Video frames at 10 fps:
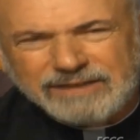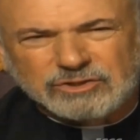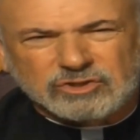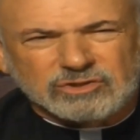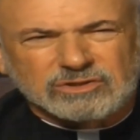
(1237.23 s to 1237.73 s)

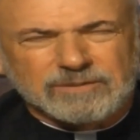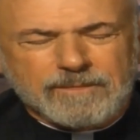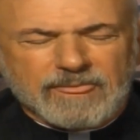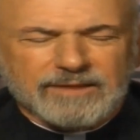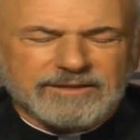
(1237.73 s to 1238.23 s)
angels.
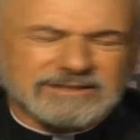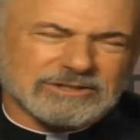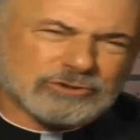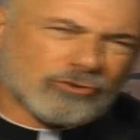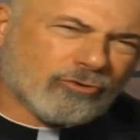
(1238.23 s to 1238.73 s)
This
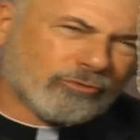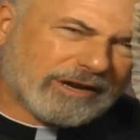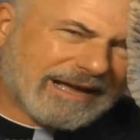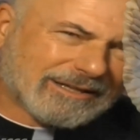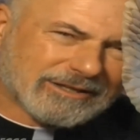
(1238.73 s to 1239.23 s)
is all
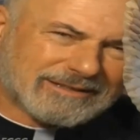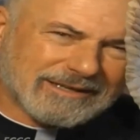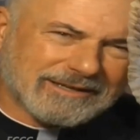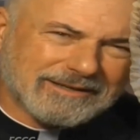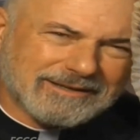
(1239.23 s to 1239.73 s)
reality.